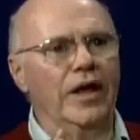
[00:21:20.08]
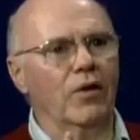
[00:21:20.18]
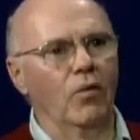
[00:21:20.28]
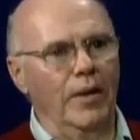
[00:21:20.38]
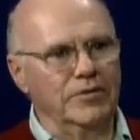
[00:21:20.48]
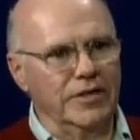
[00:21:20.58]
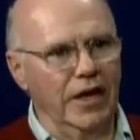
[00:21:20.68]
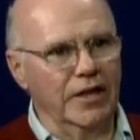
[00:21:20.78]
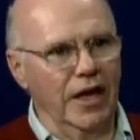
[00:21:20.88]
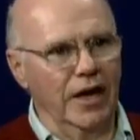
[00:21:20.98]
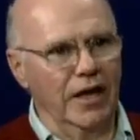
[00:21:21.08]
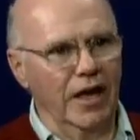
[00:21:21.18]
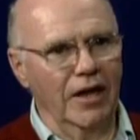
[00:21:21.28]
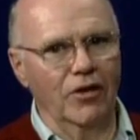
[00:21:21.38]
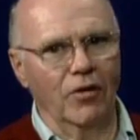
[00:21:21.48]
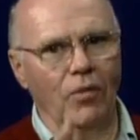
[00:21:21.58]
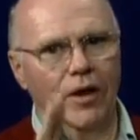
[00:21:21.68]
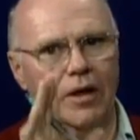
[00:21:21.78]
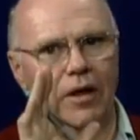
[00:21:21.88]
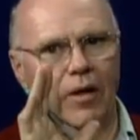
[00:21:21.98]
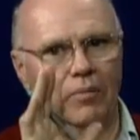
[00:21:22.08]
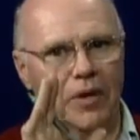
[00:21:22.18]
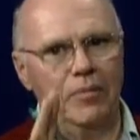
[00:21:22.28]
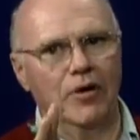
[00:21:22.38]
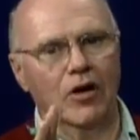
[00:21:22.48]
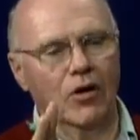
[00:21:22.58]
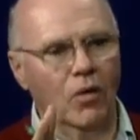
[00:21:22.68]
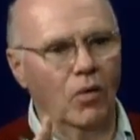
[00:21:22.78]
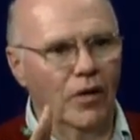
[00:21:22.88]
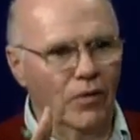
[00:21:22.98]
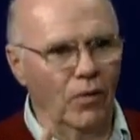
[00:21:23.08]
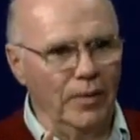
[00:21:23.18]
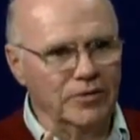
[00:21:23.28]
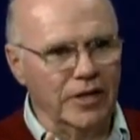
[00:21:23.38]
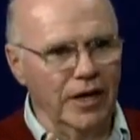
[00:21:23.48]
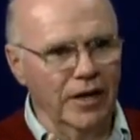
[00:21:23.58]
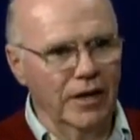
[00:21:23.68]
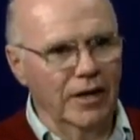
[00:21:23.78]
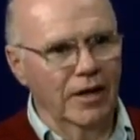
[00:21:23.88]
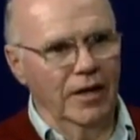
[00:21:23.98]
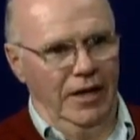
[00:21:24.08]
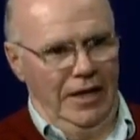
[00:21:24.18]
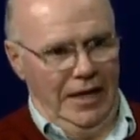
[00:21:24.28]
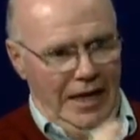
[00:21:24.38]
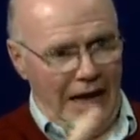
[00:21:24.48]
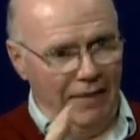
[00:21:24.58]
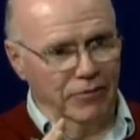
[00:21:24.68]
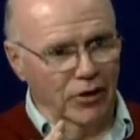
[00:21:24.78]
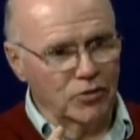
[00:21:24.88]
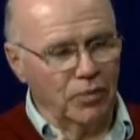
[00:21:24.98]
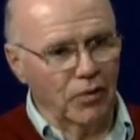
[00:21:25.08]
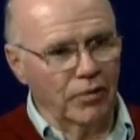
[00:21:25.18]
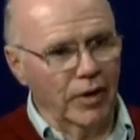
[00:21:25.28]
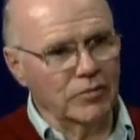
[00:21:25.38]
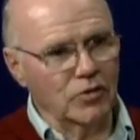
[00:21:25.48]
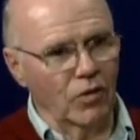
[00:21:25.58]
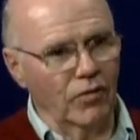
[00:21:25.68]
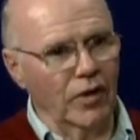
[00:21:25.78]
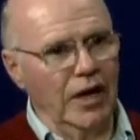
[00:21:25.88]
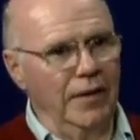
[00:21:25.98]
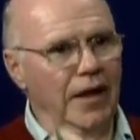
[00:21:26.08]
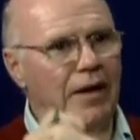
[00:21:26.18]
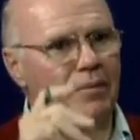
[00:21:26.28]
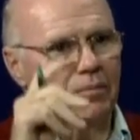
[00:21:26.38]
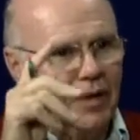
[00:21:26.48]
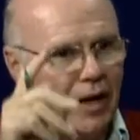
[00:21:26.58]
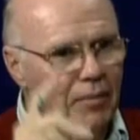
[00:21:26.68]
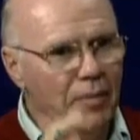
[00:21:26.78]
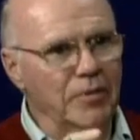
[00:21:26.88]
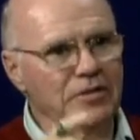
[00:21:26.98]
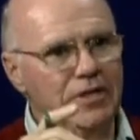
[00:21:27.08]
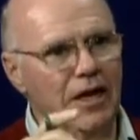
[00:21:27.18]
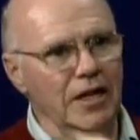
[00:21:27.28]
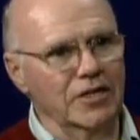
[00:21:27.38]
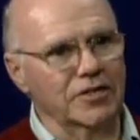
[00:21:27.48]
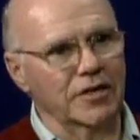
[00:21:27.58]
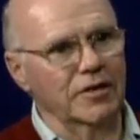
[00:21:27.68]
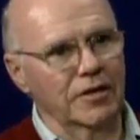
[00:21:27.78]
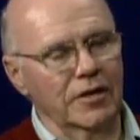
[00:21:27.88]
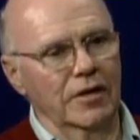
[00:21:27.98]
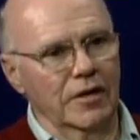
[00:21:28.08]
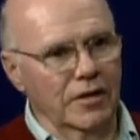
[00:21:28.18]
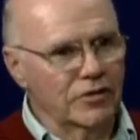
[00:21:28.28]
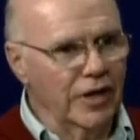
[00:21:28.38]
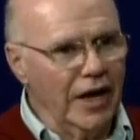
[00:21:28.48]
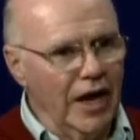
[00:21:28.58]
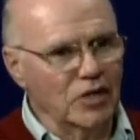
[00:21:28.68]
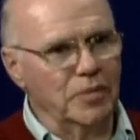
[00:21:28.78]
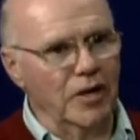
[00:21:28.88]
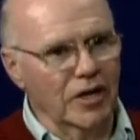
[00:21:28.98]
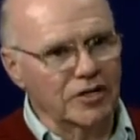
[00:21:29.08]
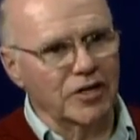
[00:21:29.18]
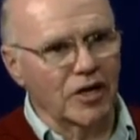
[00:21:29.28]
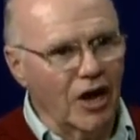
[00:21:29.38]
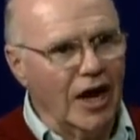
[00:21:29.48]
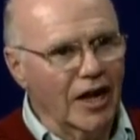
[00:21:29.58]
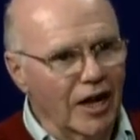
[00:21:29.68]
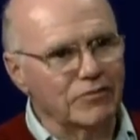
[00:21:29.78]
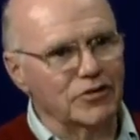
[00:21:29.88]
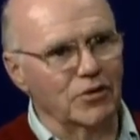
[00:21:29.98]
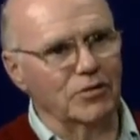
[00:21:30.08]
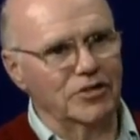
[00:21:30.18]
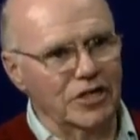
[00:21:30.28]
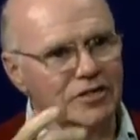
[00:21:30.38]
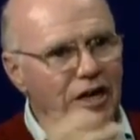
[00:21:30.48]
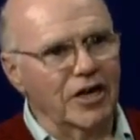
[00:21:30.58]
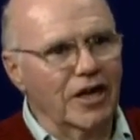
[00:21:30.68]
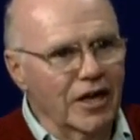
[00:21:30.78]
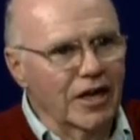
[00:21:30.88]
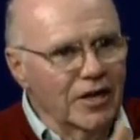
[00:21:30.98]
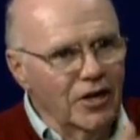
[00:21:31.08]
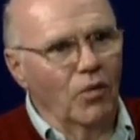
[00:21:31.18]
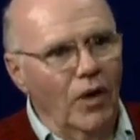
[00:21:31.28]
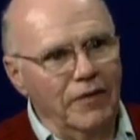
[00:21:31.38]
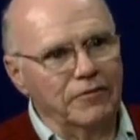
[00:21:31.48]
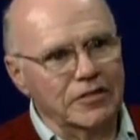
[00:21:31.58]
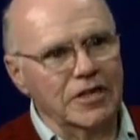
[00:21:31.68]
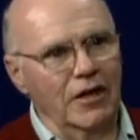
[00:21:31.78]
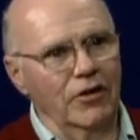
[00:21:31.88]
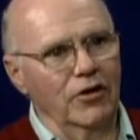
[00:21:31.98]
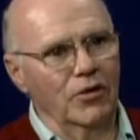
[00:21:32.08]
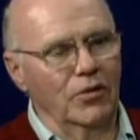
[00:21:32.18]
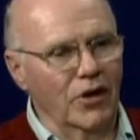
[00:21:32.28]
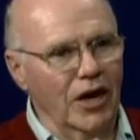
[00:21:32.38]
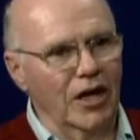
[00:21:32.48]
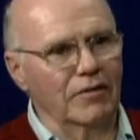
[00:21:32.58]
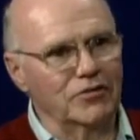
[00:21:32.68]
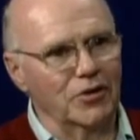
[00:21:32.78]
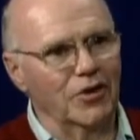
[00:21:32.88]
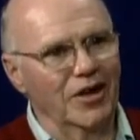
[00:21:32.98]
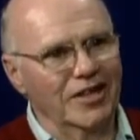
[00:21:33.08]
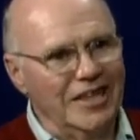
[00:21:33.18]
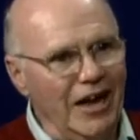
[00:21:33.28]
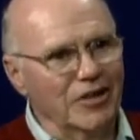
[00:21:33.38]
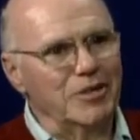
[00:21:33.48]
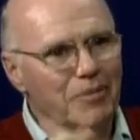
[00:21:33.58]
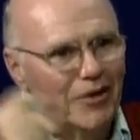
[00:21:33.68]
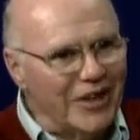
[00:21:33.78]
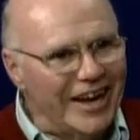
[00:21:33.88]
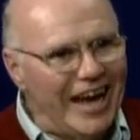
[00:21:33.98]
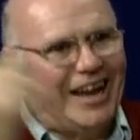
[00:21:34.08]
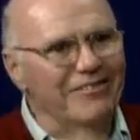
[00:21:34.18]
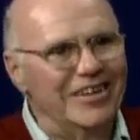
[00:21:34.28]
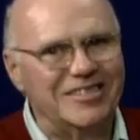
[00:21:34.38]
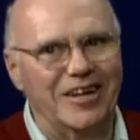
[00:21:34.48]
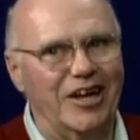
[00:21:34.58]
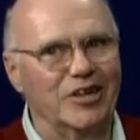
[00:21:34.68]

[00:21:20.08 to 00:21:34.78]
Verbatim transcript: a website danny and you know what people can go on the website after this program's over and they can come up and say, listen to their husband, listen, God loves you. Just like your wife was telling you, right. God loves you. Tell us about the night he visited because